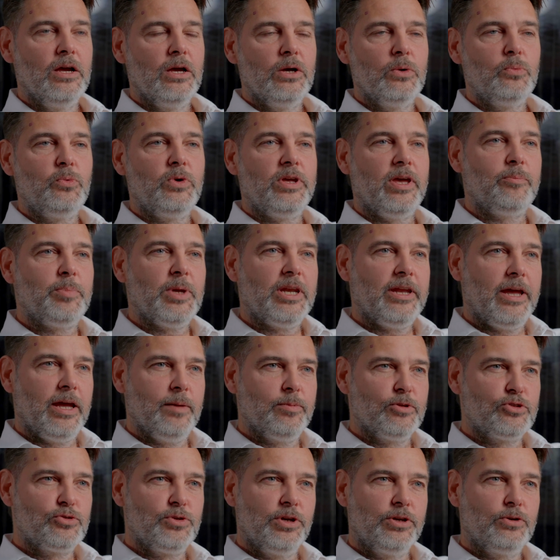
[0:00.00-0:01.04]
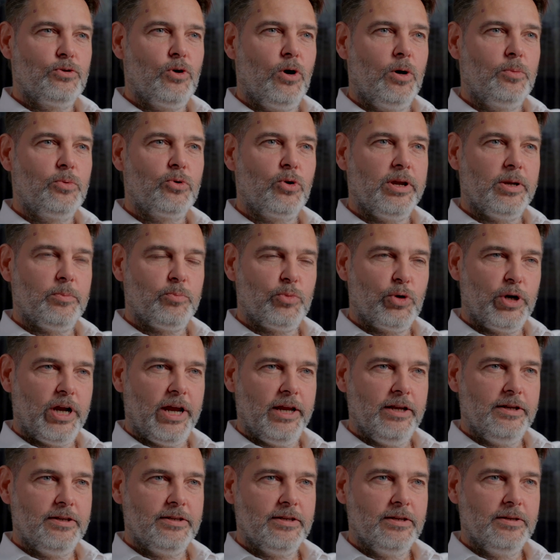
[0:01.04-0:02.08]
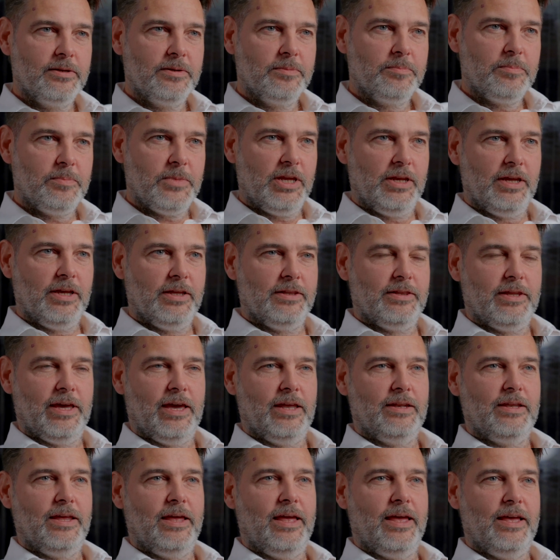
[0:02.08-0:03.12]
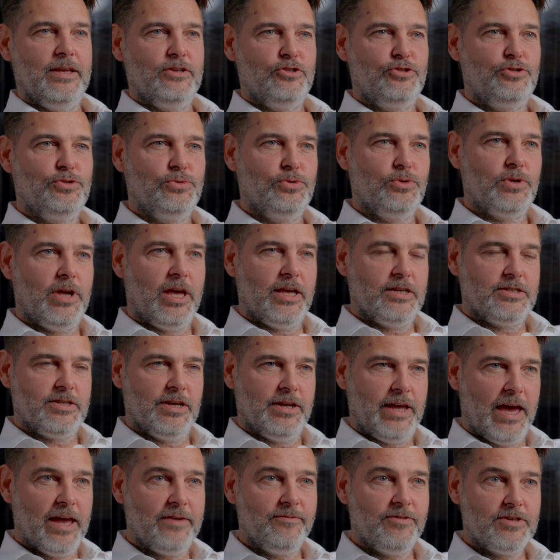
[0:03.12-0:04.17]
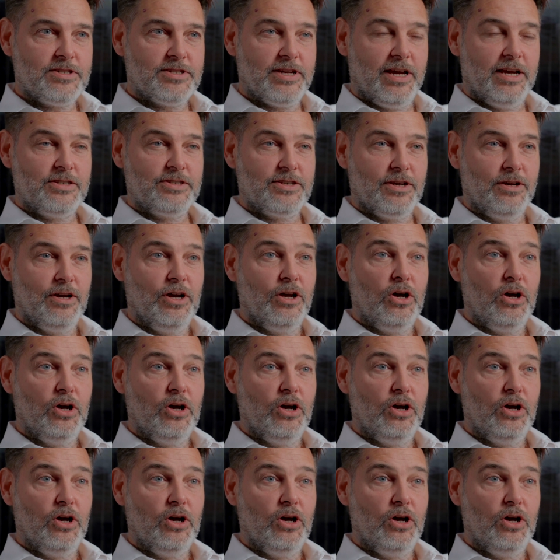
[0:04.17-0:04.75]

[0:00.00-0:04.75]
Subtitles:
We have been able to incorporate brand, meaning that as an advertiser,